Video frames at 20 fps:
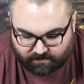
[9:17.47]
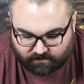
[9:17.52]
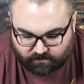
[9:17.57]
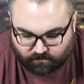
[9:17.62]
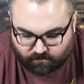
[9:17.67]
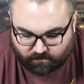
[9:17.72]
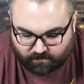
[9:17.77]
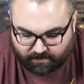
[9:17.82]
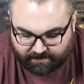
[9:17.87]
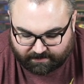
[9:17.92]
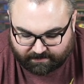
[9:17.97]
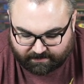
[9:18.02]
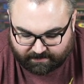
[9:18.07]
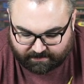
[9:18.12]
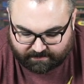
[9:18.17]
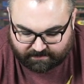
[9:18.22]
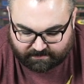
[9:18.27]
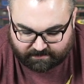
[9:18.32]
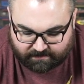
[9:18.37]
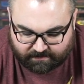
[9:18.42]
a tool like
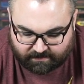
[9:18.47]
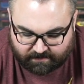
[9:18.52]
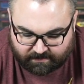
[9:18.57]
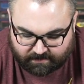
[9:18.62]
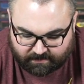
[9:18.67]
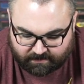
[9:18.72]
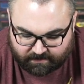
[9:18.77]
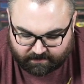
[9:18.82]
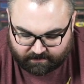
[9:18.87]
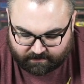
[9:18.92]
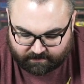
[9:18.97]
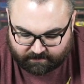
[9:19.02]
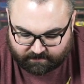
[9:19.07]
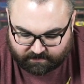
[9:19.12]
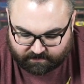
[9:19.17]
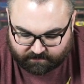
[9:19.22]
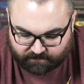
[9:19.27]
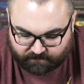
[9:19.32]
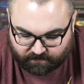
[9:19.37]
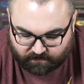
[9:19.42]
this
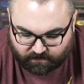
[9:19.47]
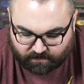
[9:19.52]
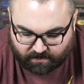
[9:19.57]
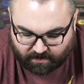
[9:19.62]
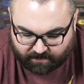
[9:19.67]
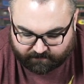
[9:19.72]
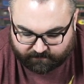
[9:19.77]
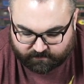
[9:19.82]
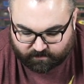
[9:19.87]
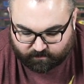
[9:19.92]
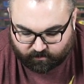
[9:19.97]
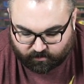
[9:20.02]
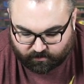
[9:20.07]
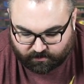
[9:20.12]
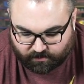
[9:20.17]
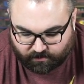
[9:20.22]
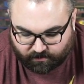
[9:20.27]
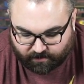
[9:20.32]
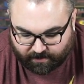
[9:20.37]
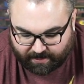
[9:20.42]
to feel comfortable
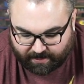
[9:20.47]
in your